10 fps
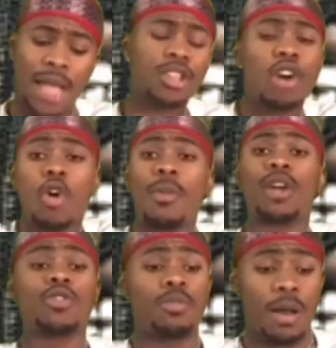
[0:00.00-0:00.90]
I told
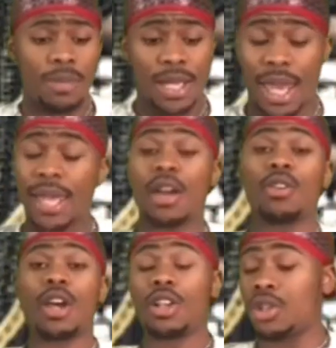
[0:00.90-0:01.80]
my group, I'm like, hey,
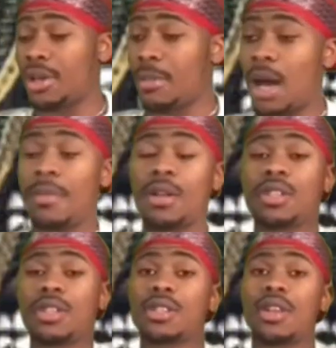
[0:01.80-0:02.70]
yo, y'all trying to mob
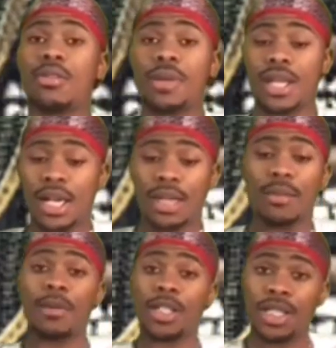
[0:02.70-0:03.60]
out to the store, man? I
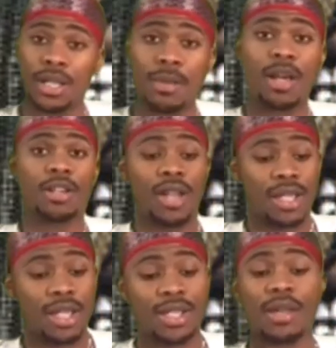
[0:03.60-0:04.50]
got the munchies. I'm hungry.
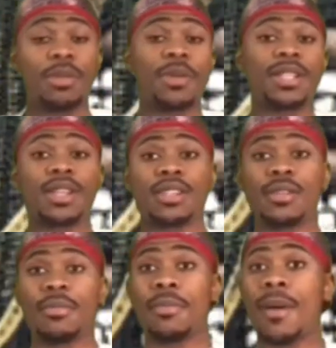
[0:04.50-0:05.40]
I need something in my
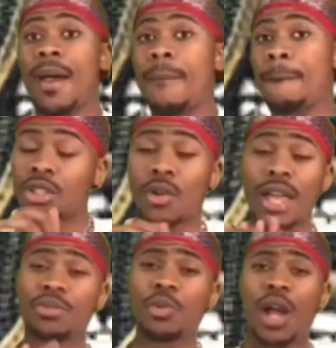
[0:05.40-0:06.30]
system, bit by. So
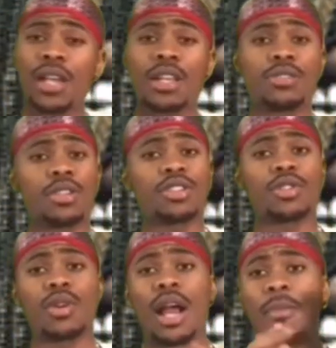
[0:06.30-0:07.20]
as we ride out to the
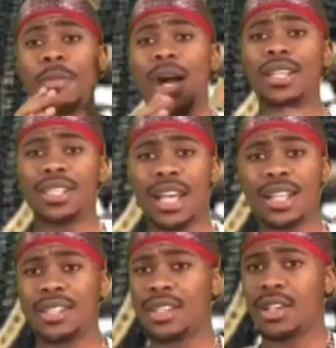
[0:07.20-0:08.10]
store, I'm
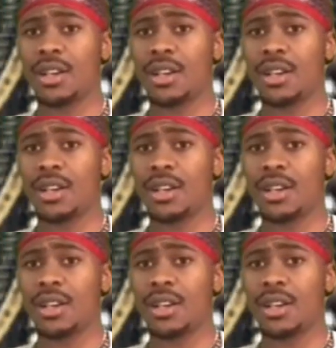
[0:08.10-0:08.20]
apologizing to